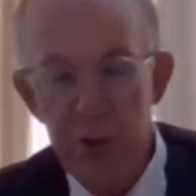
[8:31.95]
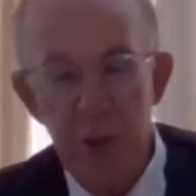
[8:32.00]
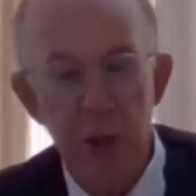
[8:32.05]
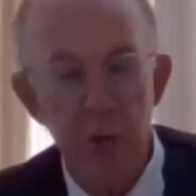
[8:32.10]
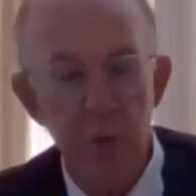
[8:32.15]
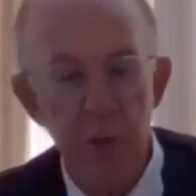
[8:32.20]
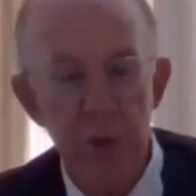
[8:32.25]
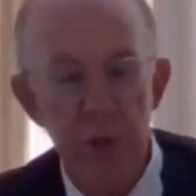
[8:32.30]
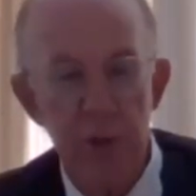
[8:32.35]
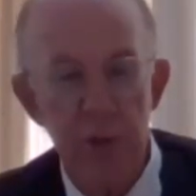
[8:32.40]

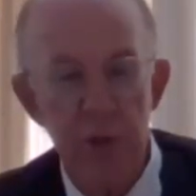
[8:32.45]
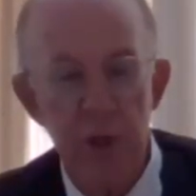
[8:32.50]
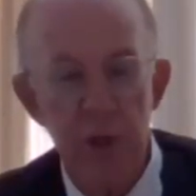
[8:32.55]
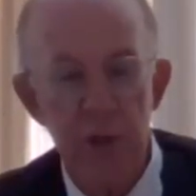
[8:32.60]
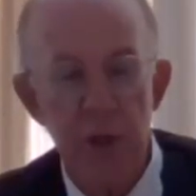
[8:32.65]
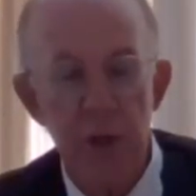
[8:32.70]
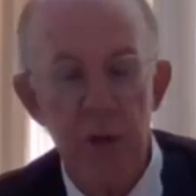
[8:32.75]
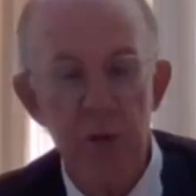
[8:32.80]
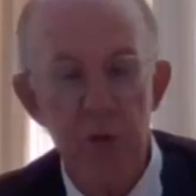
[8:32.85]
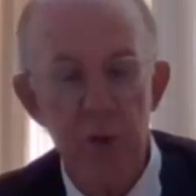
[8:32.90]
So
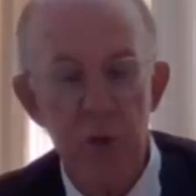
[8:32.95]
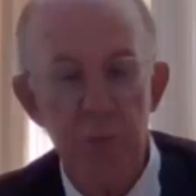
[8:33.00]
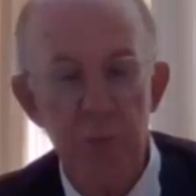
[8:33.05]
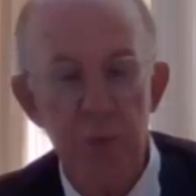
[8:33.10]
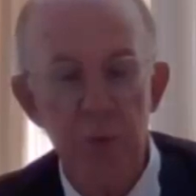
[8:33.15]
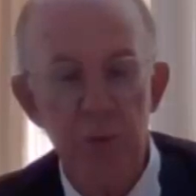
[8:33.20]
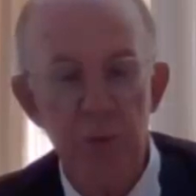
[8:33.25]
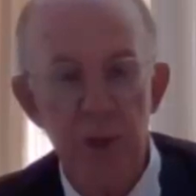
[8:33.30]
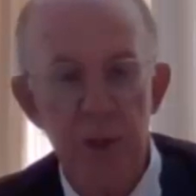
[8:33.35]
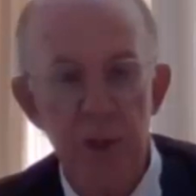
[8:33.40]
there's no
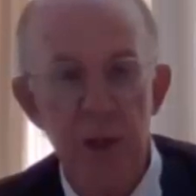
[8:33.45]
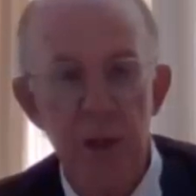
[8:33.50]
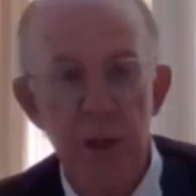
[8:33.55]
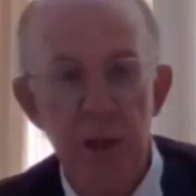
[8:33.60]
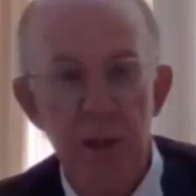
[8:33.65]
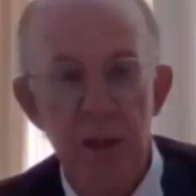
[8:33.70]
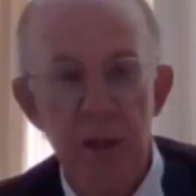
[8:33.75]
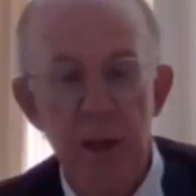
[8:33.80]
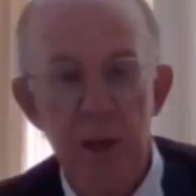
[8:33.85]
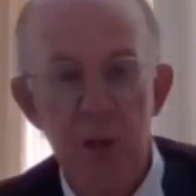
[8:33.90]
dispute that
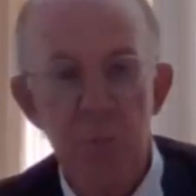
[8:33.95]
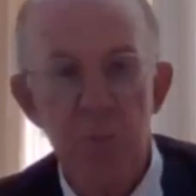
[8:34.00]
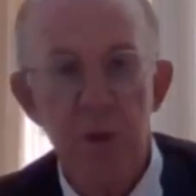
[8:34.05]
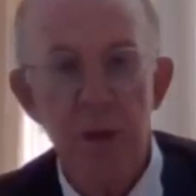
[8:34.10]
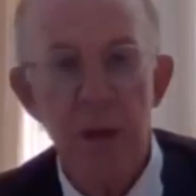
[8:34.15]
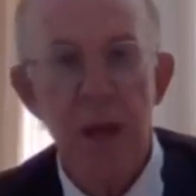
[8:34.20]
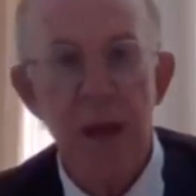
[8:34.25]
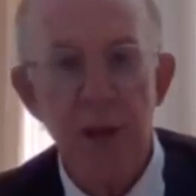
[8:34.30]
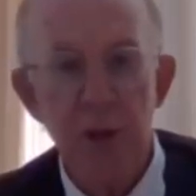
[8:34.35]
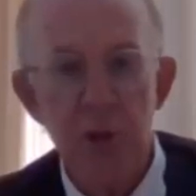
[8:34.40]
there has
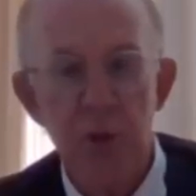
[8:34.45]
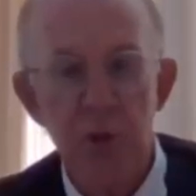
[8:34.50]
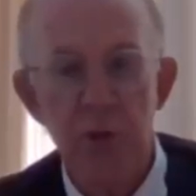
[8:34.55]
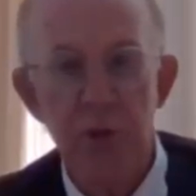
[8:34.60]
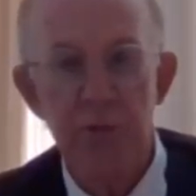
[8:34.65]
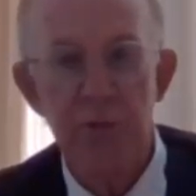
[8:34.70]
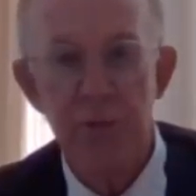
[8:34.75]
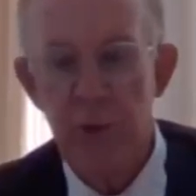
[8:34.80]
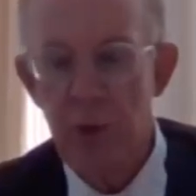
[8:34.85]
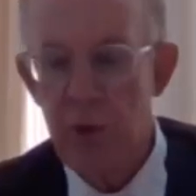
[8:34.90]
been actual
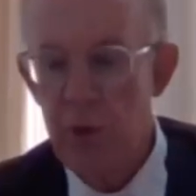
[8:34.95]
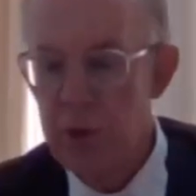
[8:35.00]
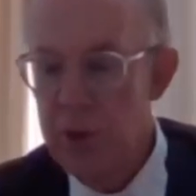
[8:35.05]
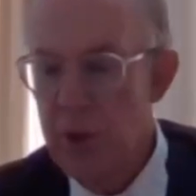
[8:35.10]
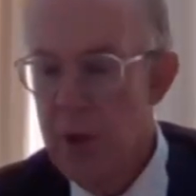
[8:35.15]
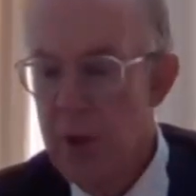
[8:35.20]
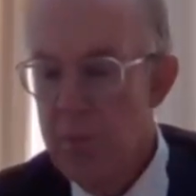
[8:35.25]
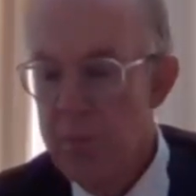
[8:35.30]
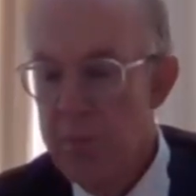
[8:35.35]
referrals,